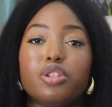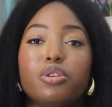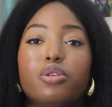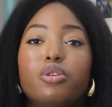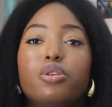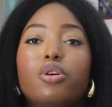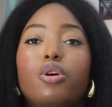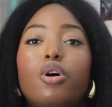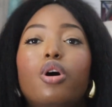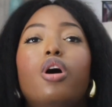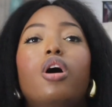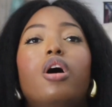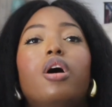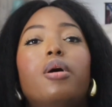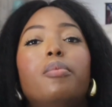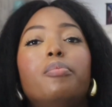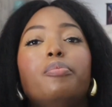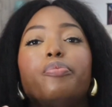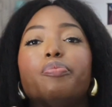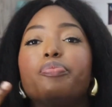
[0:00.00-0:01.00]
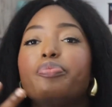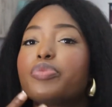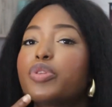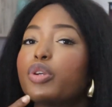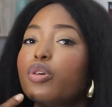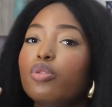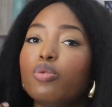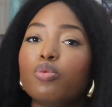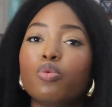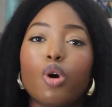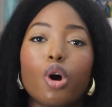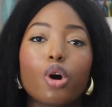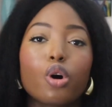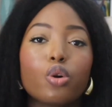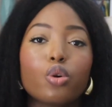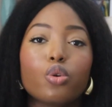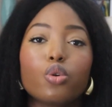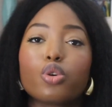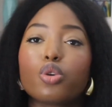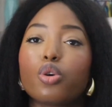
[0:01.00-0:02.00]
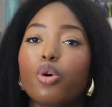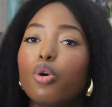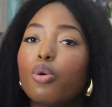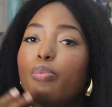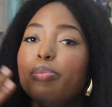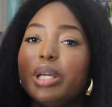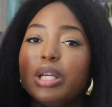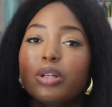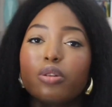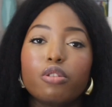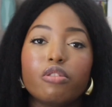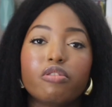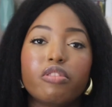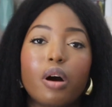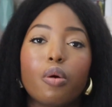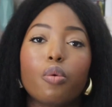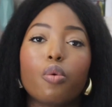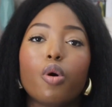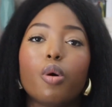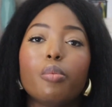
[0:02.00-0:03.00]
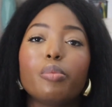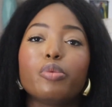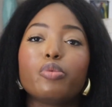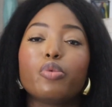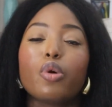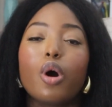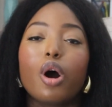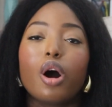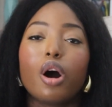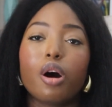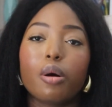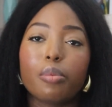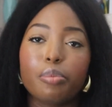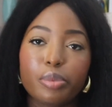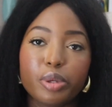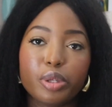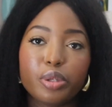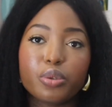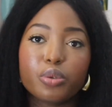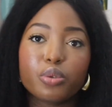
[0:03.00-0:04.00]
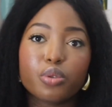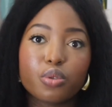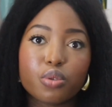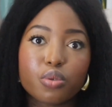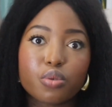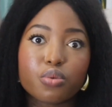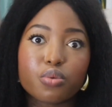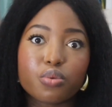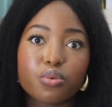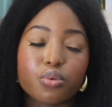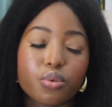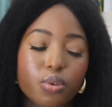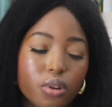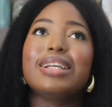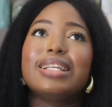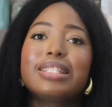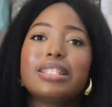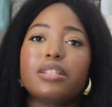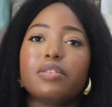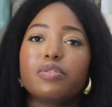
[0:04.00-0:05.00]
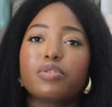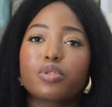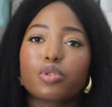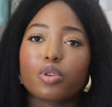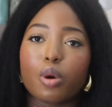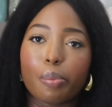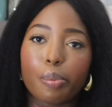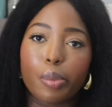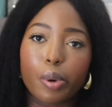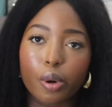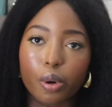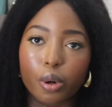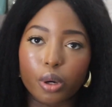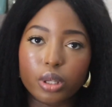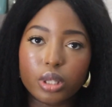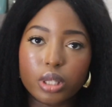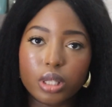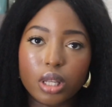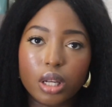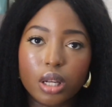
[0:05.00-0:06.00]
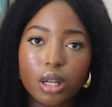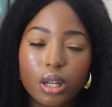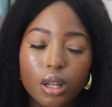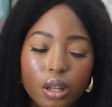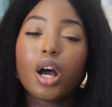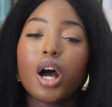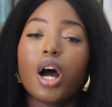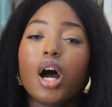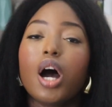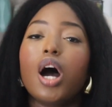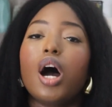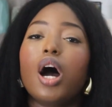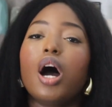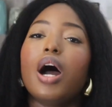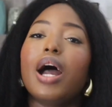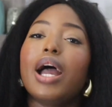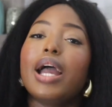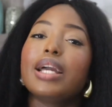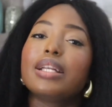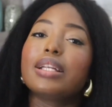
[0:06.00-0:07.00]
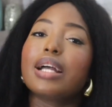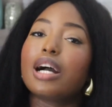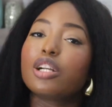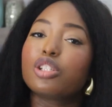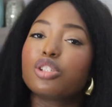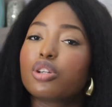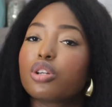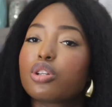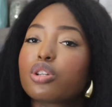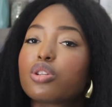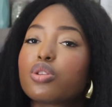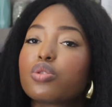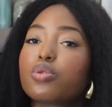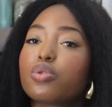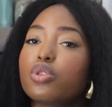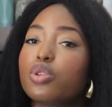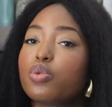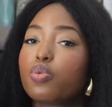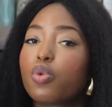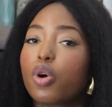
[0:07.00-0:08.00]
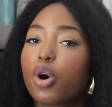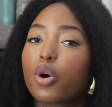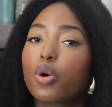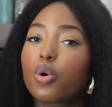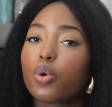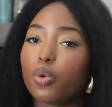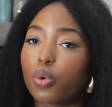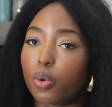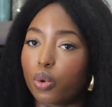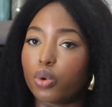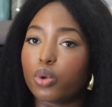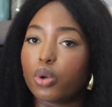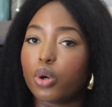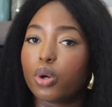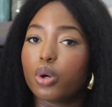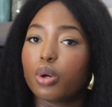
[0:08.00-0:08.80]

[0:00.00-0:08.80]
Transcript: your workload or being overwhelmed will help you to receive support and adjust to the workload.